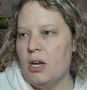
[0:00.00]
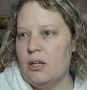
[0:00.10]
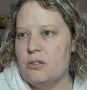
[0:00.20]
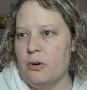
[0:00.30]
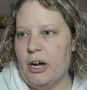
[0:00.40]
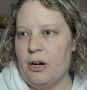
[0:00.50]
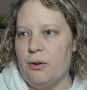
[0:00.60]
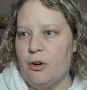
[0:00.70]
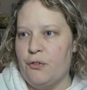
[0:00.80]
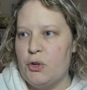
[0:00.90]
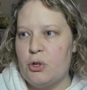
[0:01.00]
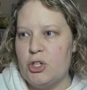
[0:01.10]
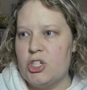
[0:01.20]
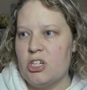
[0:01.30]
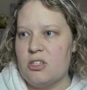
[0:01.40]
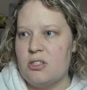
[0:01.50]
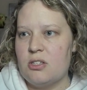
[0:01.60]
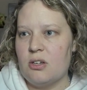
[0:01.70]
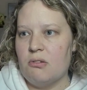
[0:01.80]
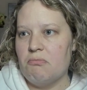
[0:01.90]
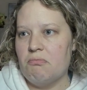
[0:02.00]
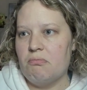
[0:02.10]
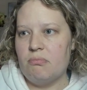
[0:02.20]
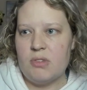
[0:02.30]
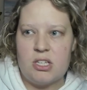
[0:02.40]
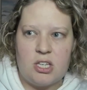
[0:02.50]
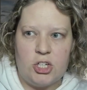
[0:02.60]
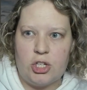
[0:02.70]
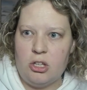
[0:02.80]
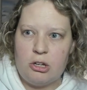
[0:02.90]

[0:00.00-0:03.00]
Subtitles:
So I don't know if you could just essentially